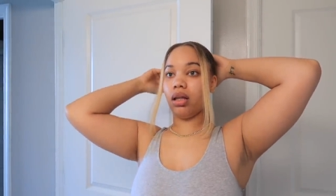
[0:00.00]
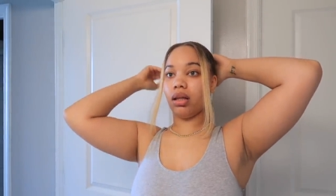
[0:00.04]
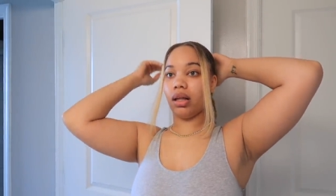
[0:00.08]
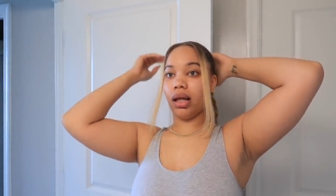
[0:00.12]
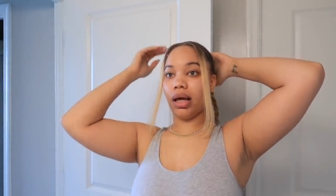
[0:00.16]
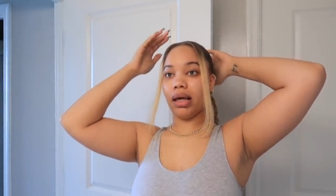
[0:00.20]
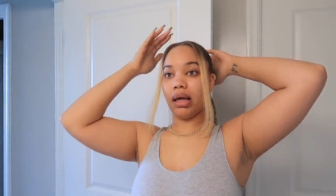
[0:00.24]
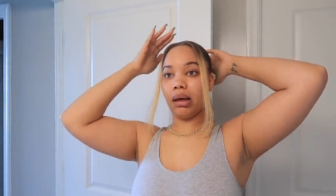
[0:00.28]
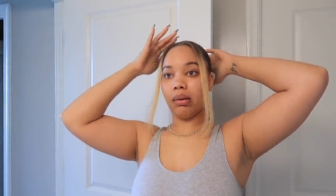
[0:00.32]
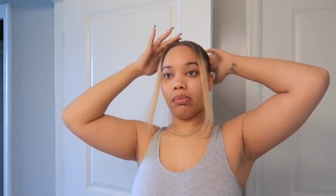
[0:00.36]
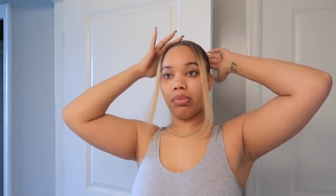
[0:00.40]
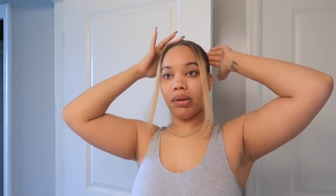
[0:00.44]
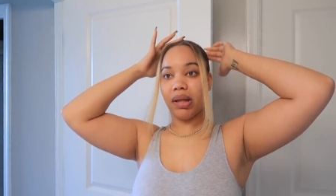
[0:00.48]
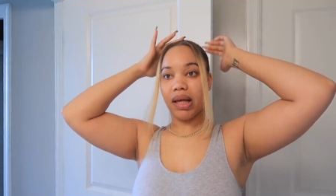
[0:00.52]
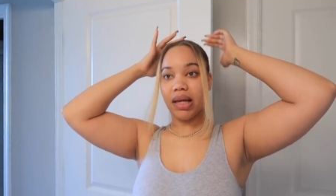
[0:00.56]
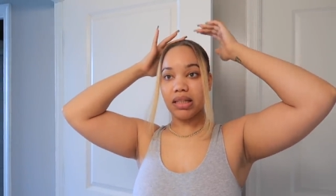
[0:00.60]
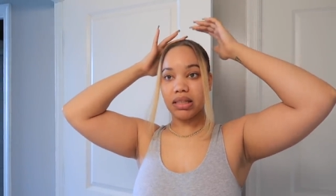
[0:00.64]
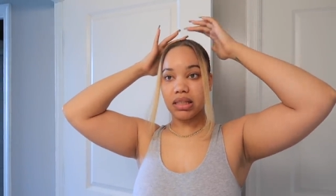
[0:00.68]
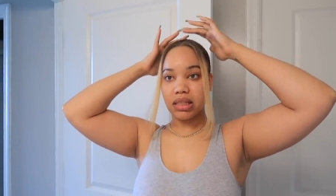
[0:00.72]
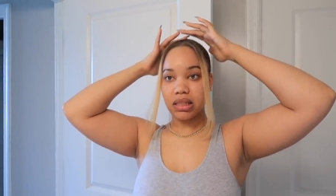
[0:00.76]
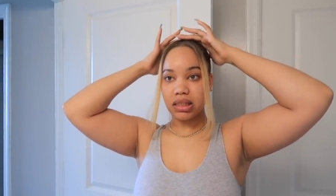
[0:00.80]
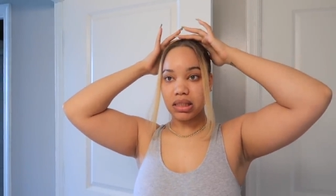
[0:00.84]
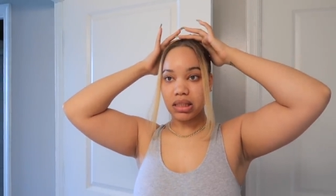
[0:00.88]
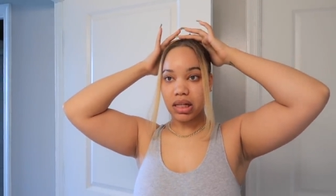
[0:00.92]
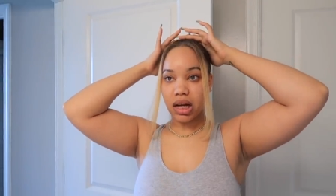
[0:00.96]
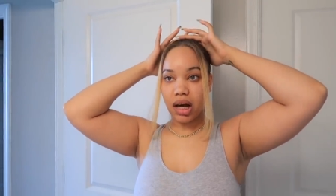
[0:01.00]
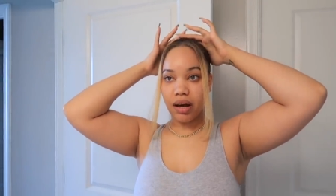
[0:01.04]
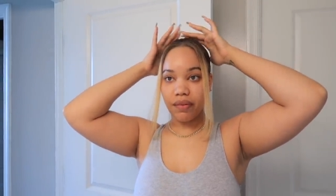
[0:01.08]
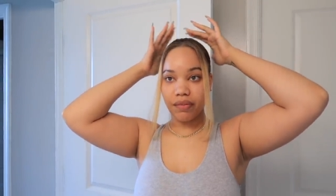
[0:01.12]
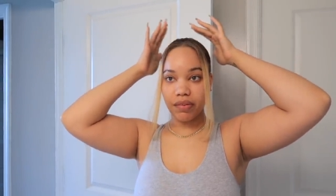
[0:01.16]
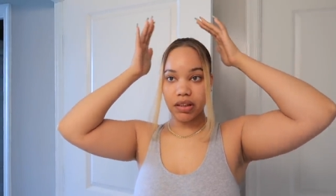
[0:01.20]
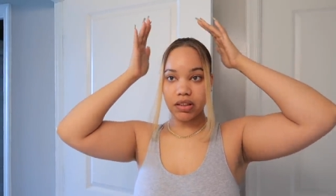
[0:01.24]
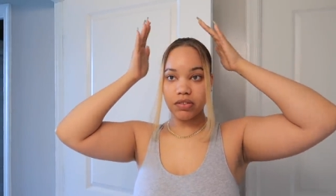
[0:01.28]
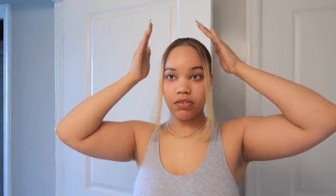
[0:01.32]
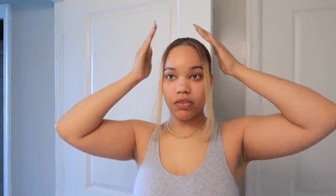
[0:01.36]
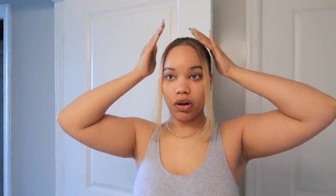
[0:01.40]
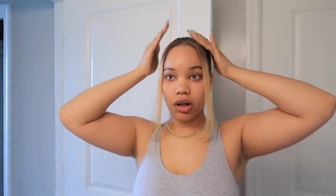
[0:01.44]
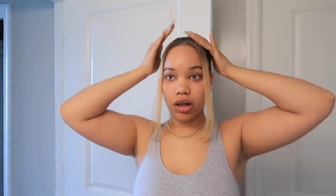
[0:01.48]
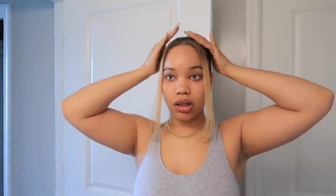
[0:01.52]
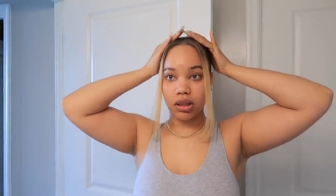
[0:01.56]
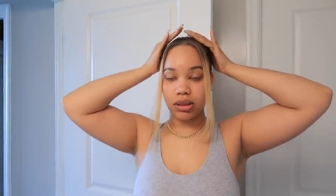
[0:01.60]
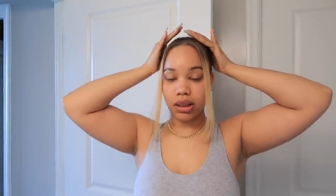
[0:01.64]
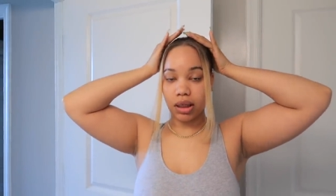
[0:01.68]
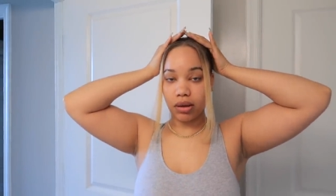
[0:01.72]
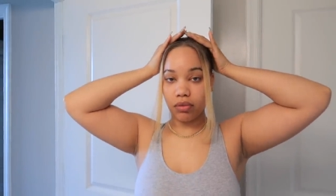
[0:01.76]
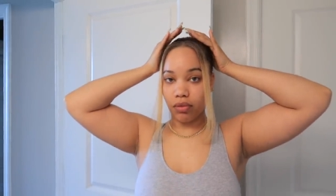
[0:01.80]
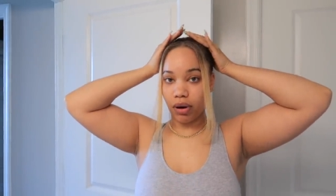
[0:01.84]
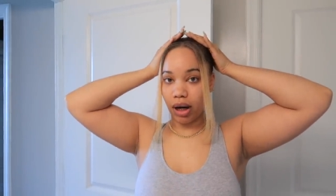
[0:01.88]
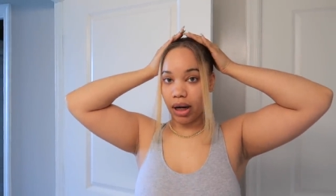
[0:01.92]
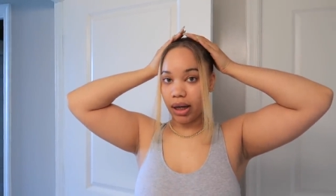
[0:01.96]
like in place and stuff as far as
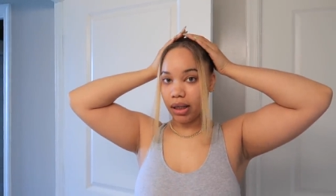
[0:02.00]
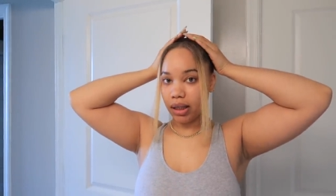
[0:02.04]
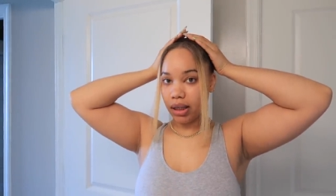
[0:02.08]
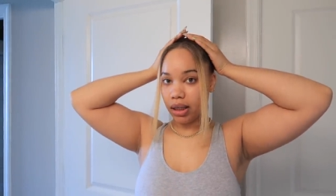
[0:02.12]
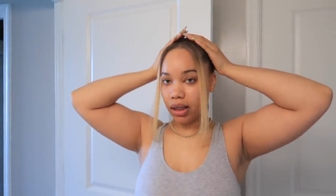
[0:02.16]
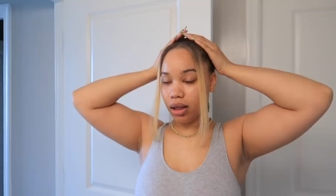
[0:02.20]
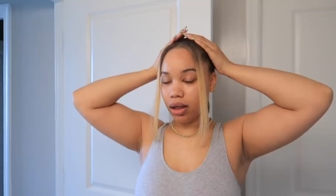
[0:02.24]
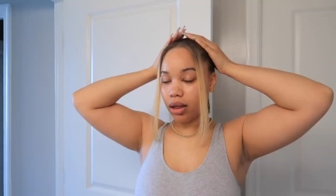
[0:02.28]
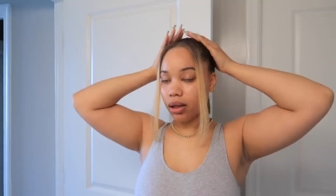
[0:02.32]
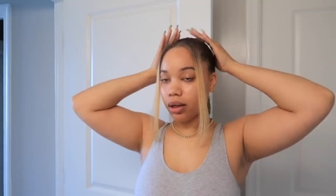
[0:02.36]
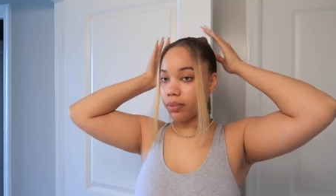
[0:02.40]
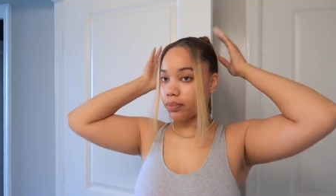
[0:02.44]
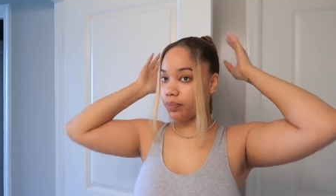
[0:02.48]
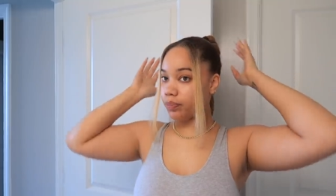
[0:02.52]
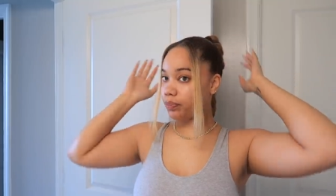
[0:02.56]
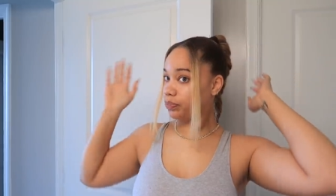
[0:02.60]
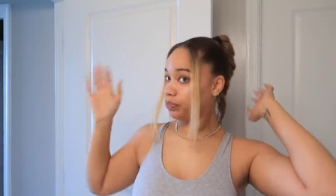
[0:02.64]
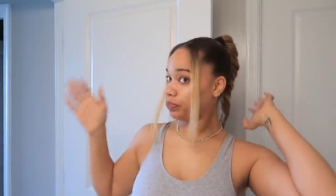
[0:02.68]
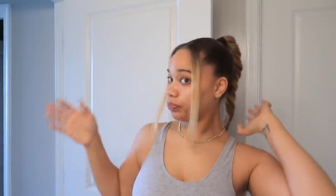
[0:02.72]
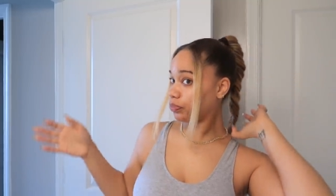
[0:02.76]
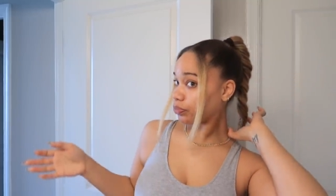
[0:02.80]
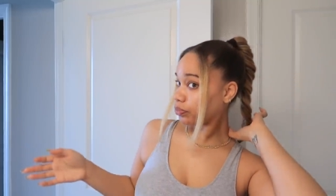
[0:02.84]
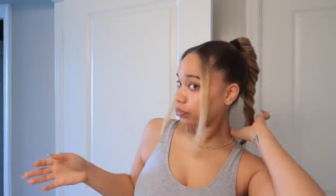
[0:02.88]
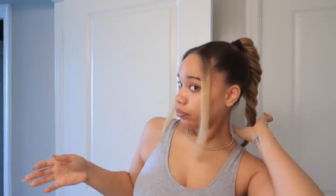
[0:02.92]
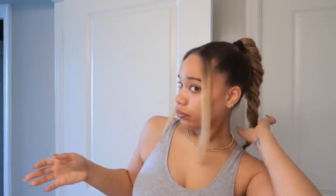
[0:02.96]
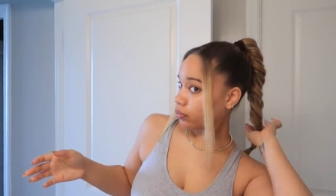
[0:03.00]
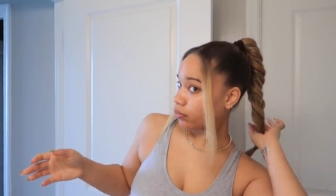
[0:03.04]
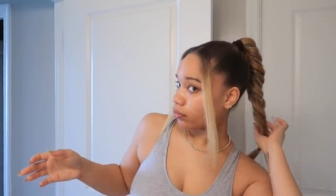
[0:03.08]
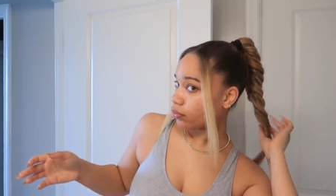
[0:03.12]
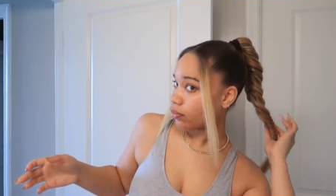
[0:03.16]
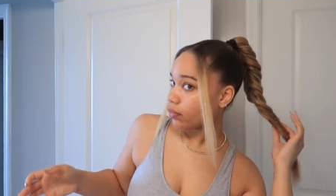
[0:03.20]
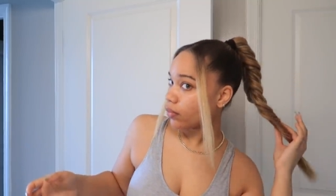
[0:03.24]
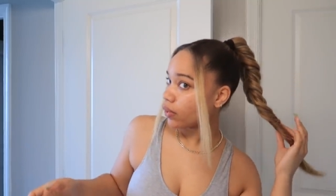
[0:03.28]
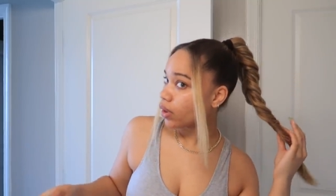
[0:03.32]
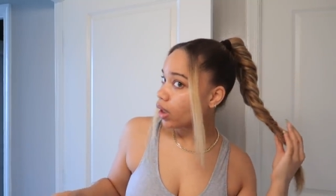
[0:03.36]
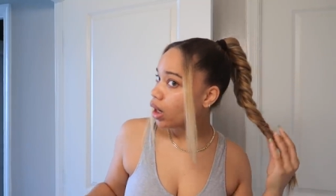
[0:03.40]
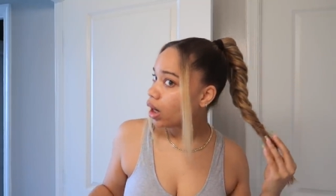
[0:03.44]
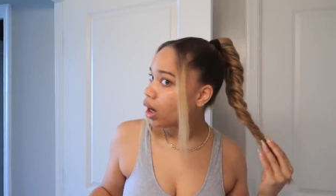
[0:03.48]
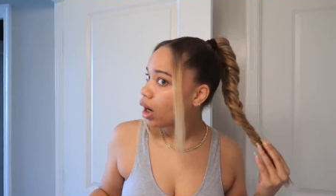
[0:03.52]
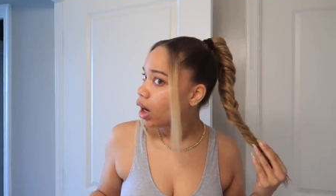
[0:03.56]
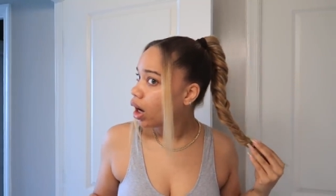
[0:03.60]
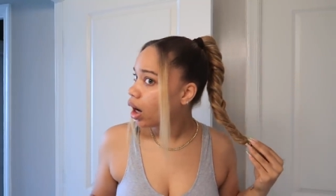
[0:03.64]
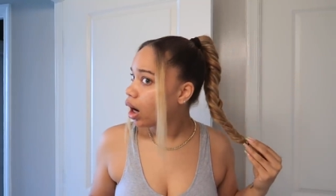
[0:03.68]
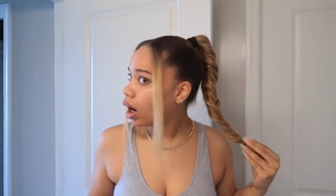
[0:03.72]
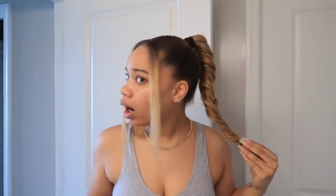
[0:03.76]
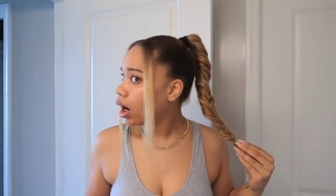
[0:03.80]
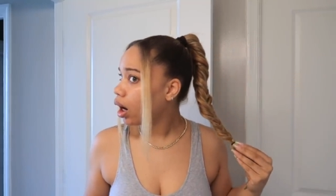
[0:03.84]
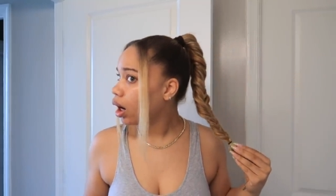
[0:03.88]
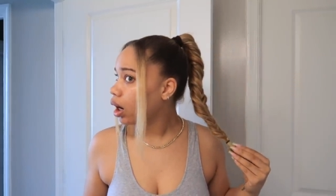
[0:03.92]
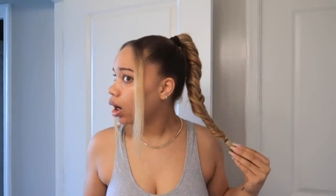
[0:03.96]
like right here
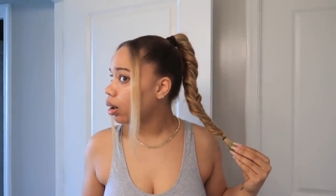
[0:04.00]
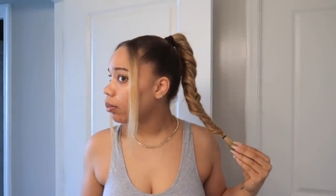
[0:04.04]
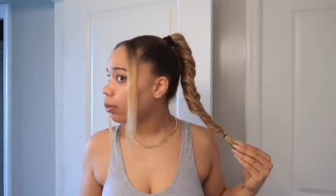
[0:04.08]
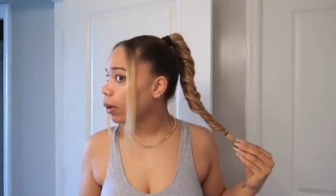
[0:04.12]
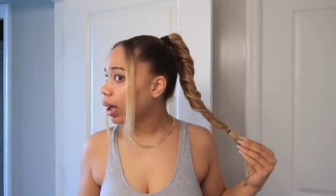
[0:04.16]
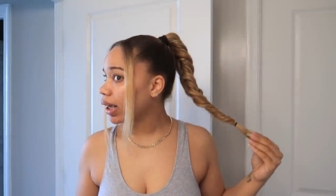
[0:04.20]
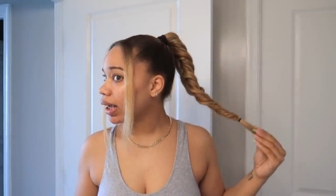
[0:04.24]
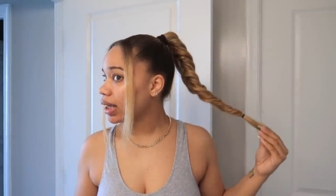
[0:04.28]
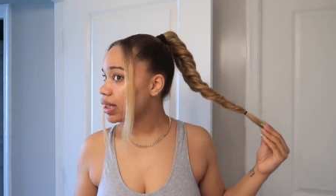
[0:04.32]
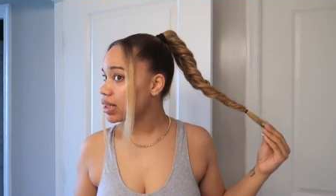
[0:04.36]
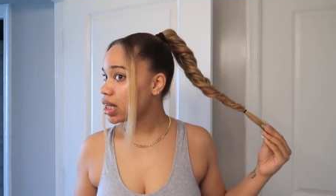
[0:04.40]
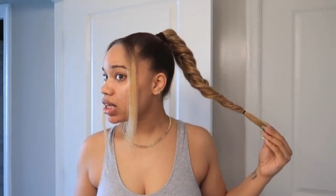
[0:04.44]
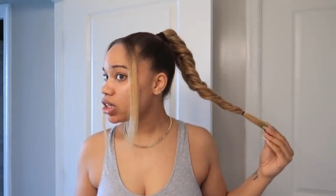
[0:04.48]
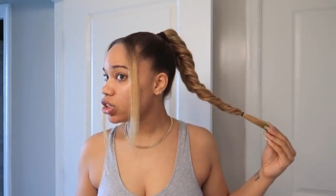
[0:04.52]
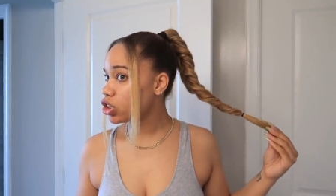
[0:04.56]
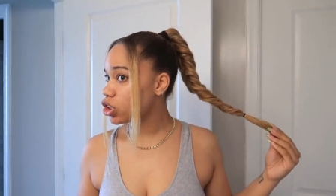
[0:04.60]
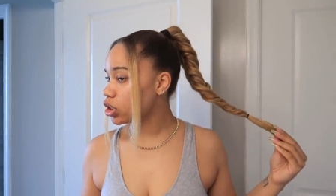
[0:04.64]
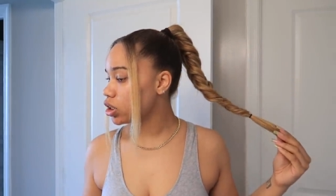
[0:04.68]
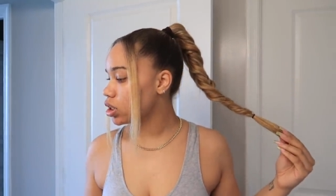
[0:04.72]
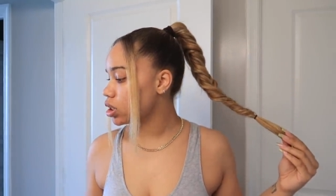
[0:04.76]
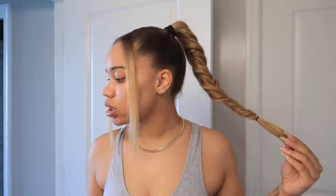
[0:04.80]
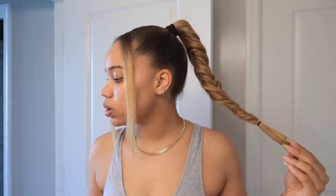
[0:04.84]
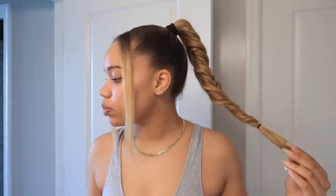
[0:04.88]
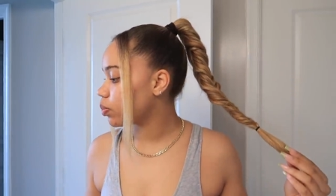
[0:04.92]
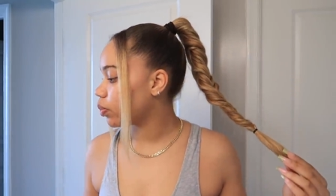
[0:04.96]
um i guess i should